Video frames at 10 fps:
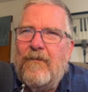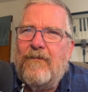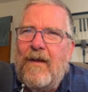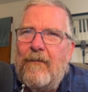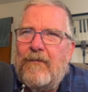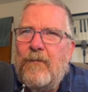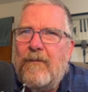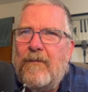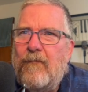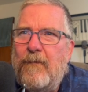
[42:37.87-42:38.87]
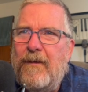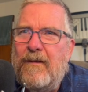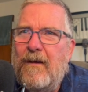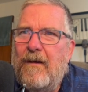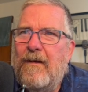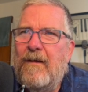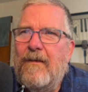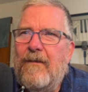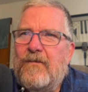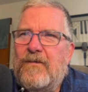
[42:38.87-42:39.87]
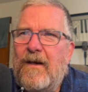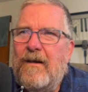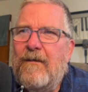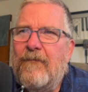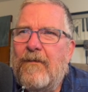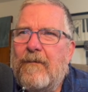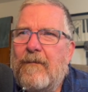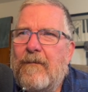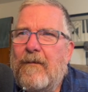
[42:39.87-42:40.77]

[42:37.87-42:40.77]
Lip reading: the flowers where they would be in the shade of the